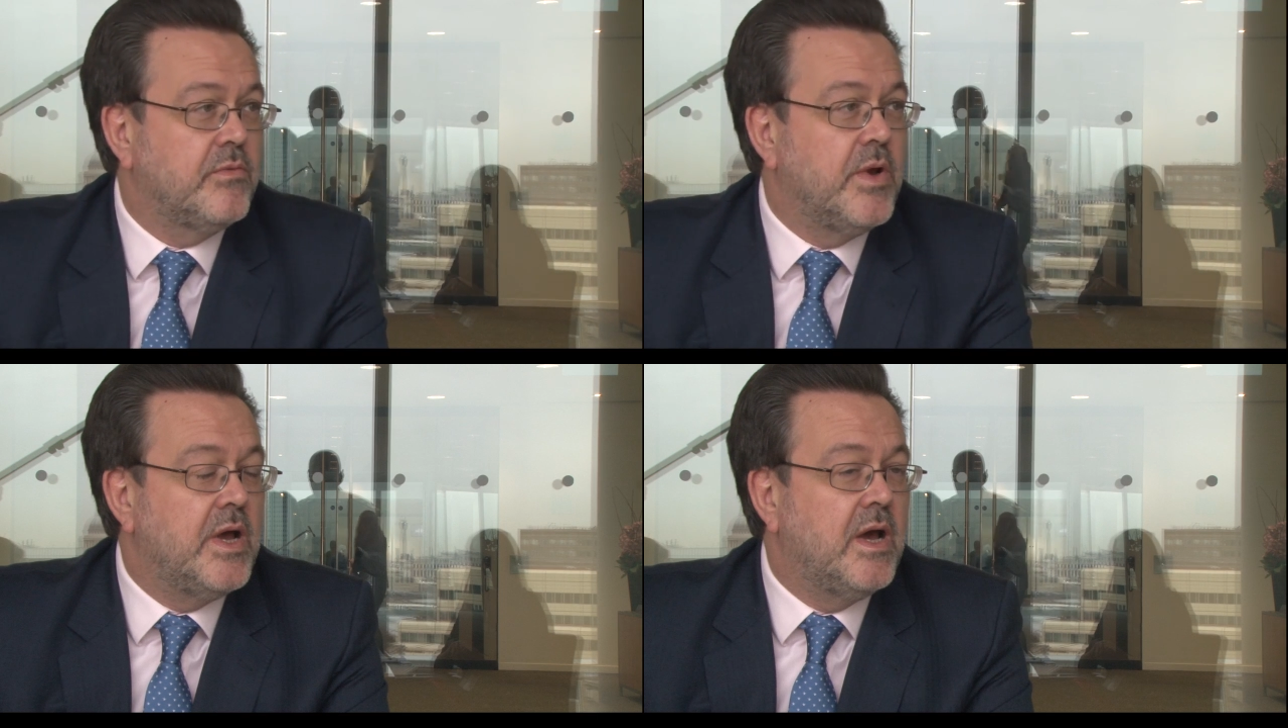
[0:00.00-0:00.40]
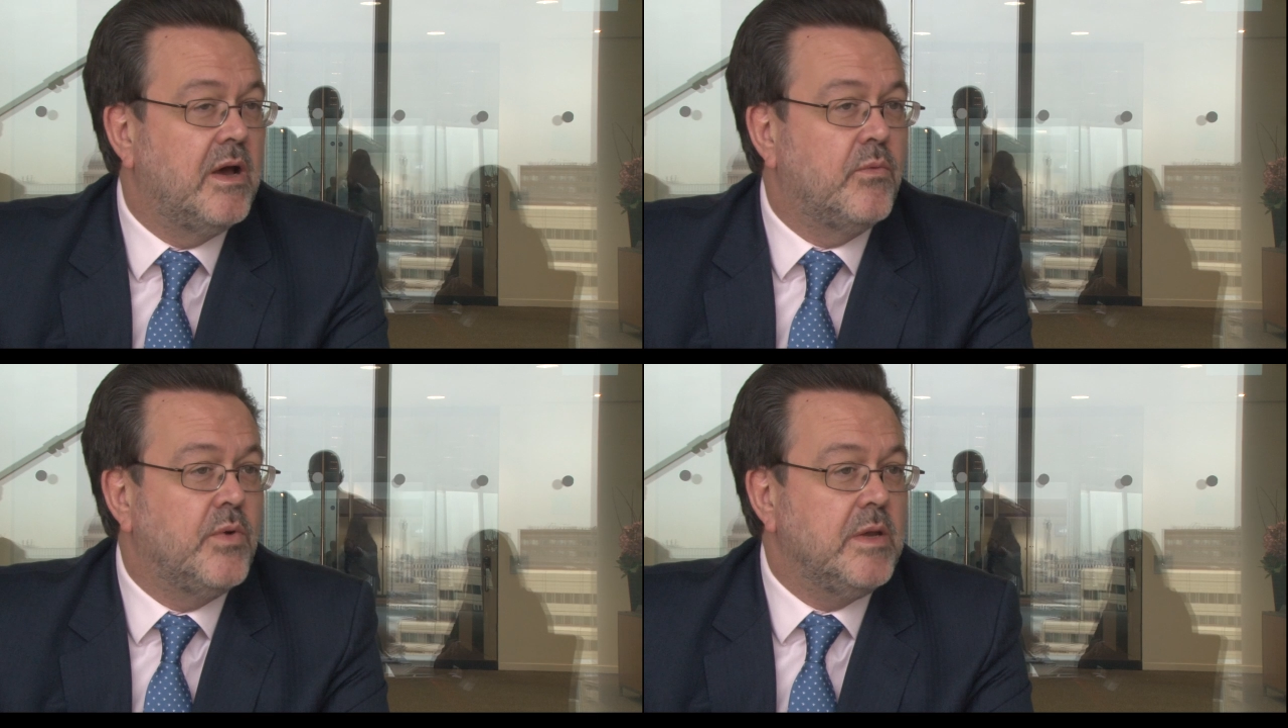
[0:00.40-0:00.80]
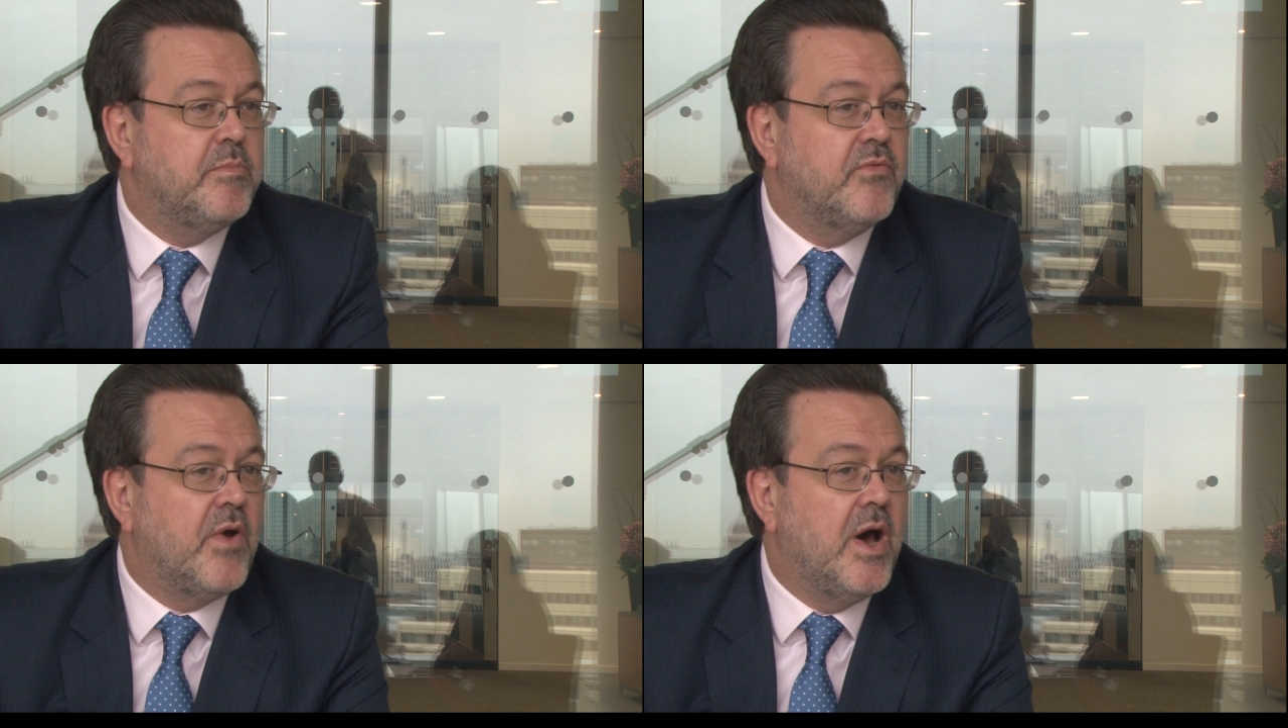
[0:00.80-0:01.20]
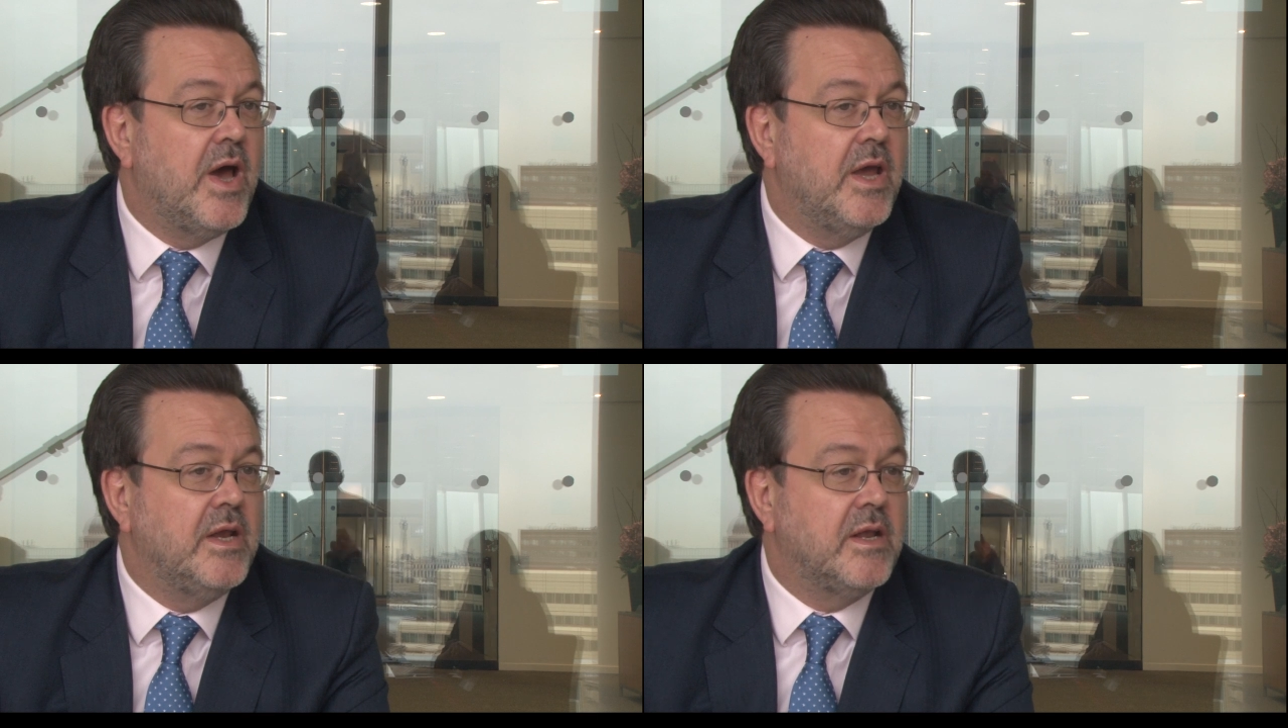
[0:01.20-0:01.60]
where we
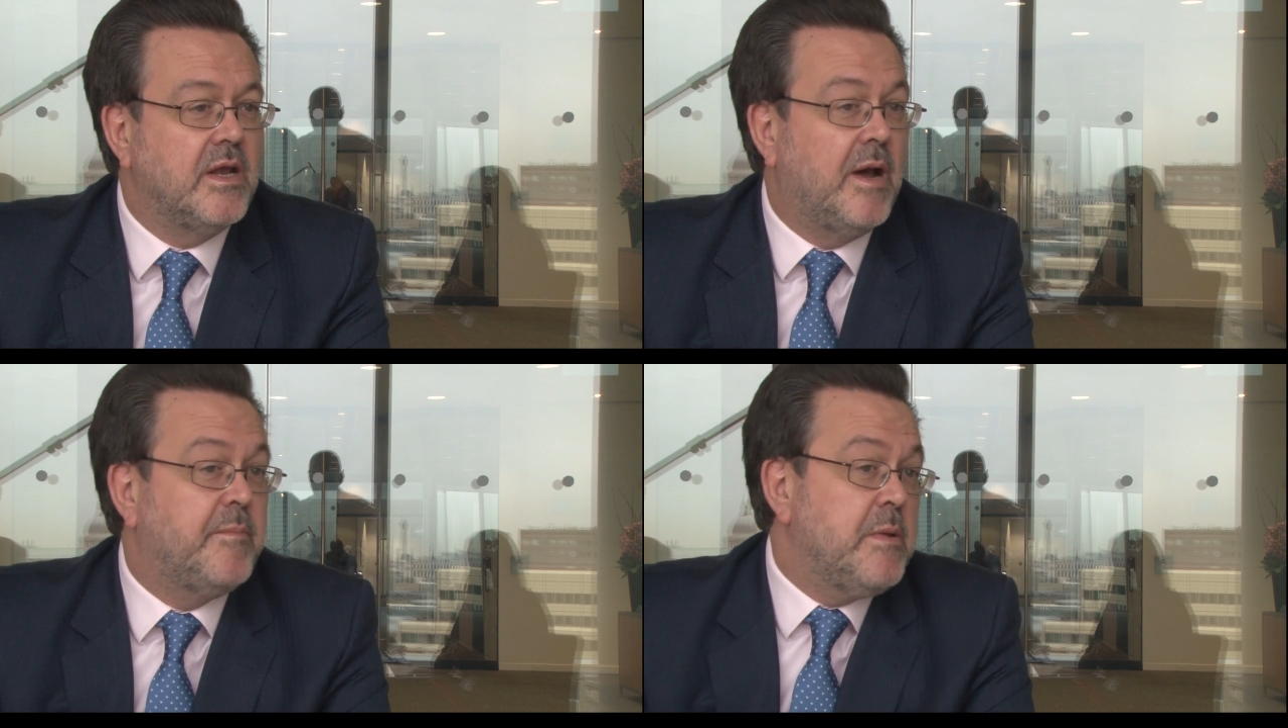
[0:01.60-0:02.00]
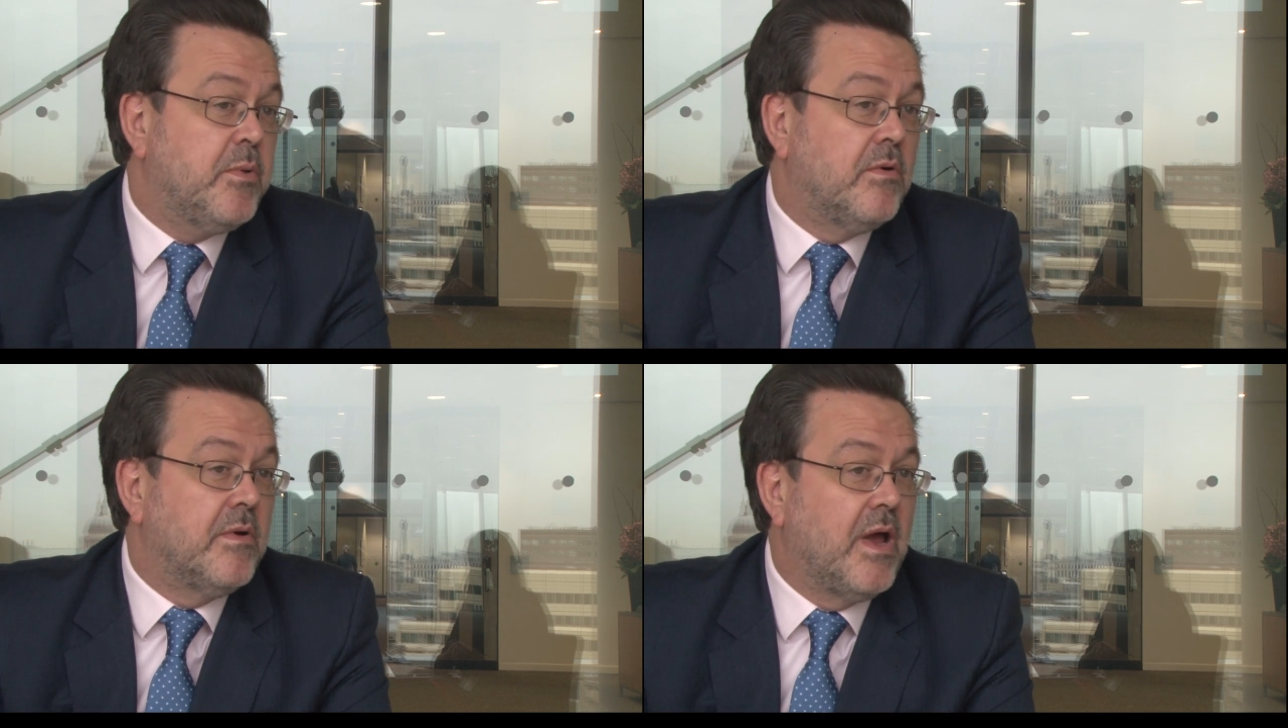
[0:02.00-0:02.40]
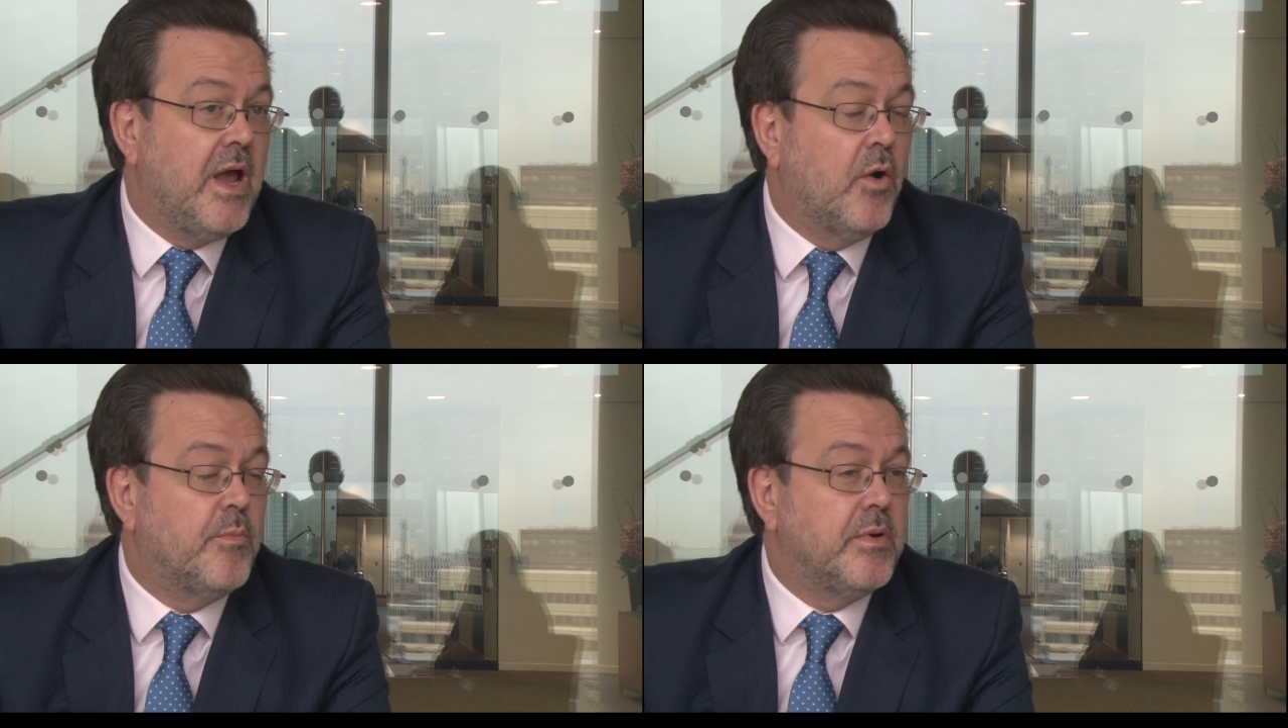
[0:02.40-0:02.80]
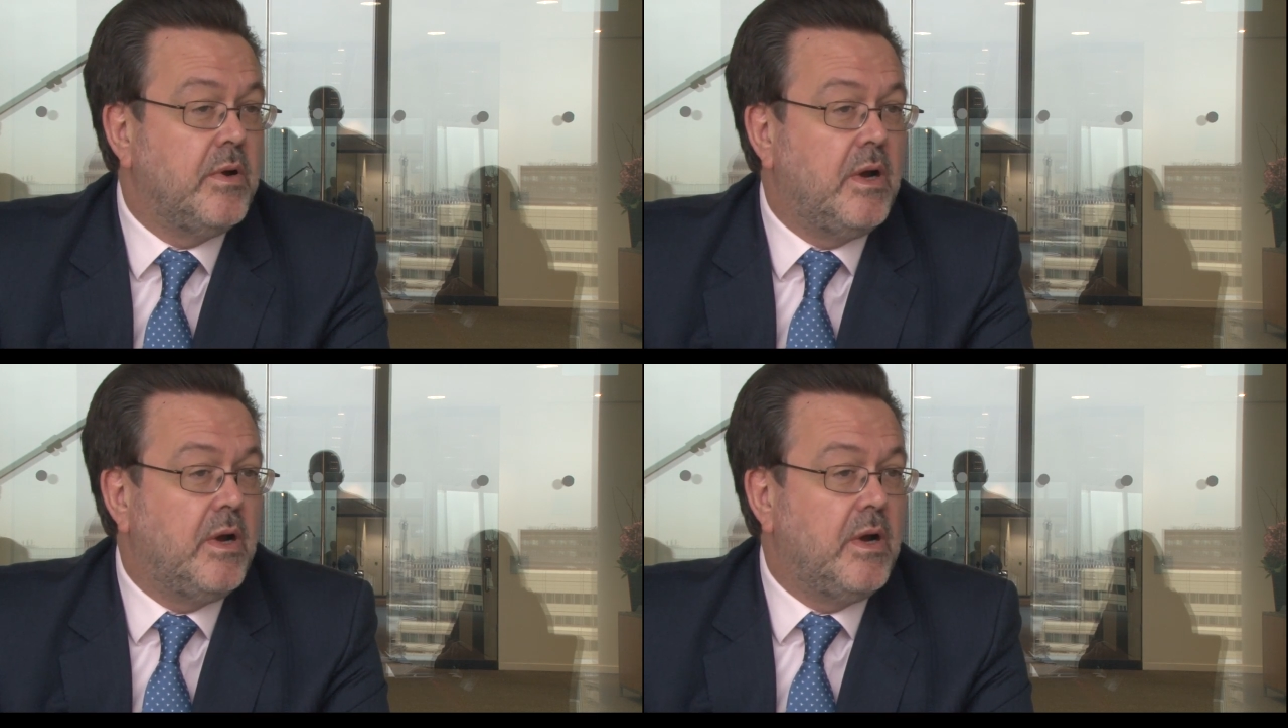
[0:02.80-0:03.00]
provide our people help